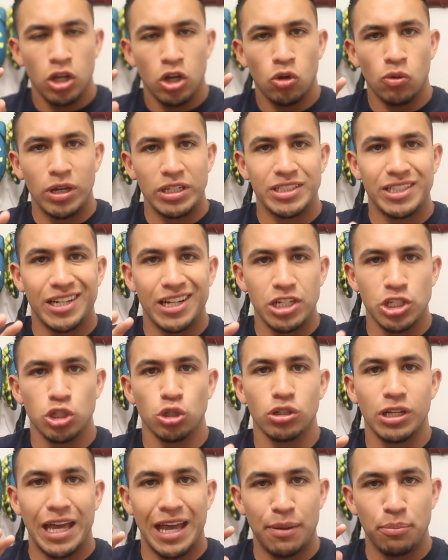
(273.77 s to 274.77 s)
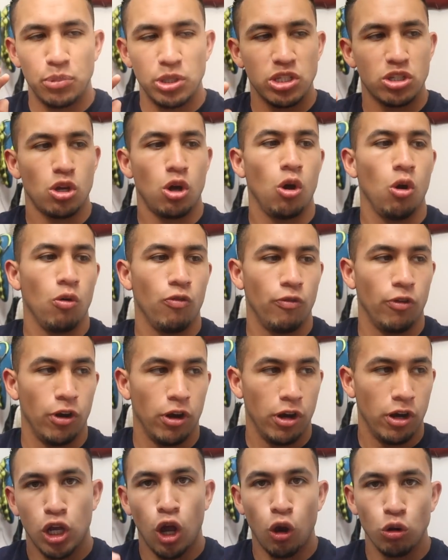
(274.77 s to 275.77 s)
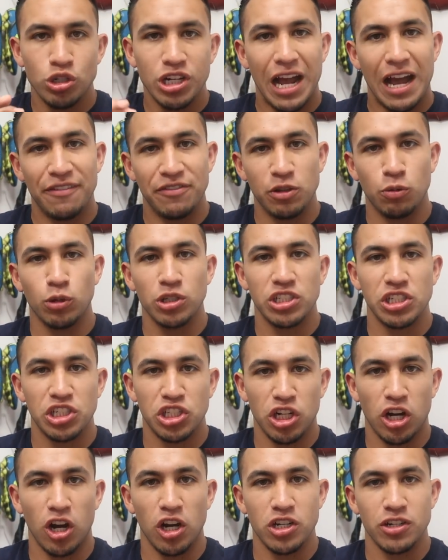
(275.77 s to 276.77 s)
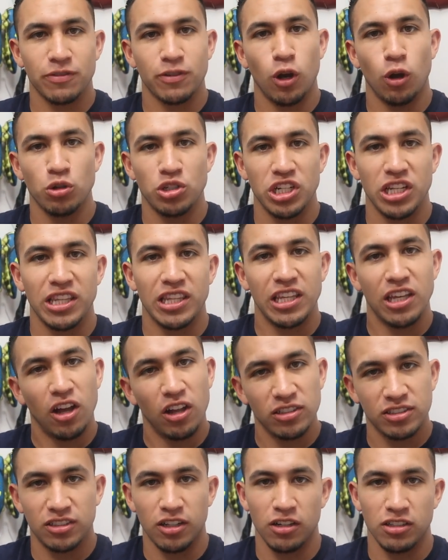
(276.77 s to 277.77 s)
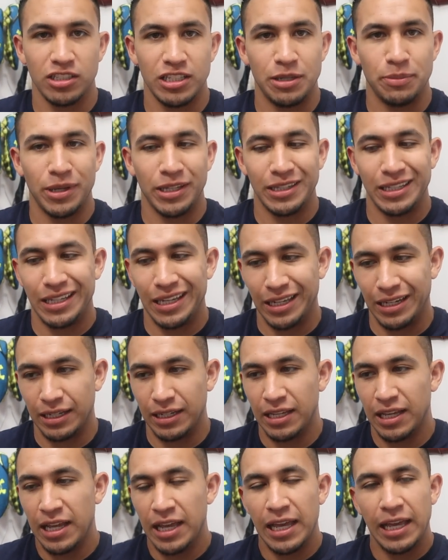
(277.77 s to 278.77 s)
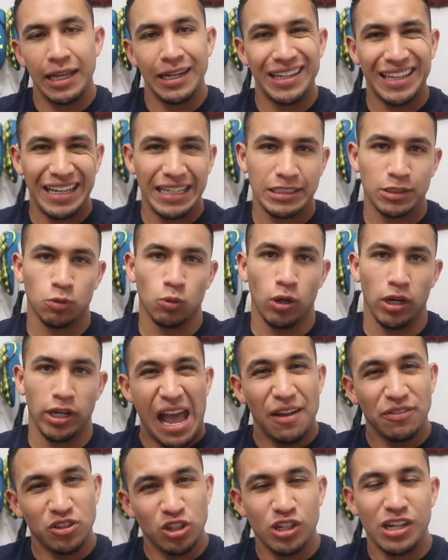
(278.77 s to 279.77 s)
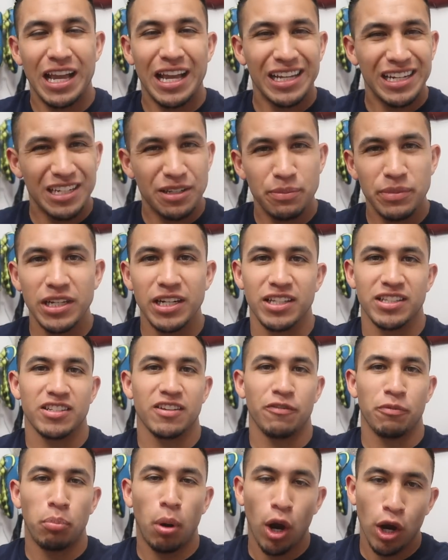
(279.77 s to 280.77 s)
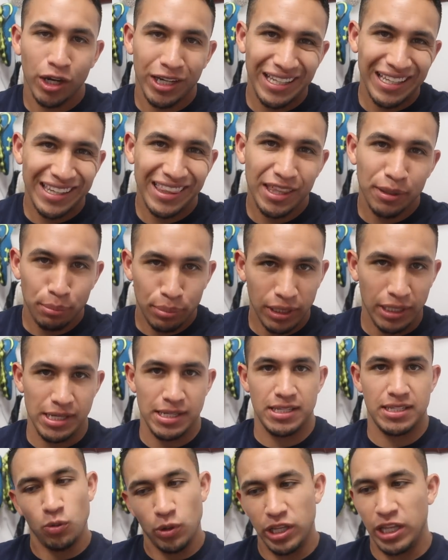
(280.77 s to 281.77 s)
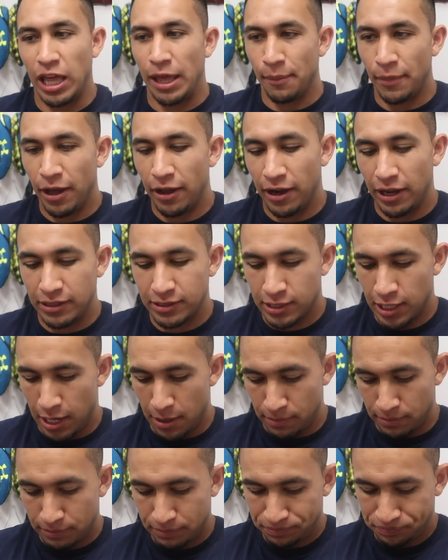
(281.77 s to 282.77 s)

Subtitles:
Residential camp is over. Coach Javi was in charge of coaching the all-star team at the end. And guess what? After 90 minutes of parking the bus, we came out on top.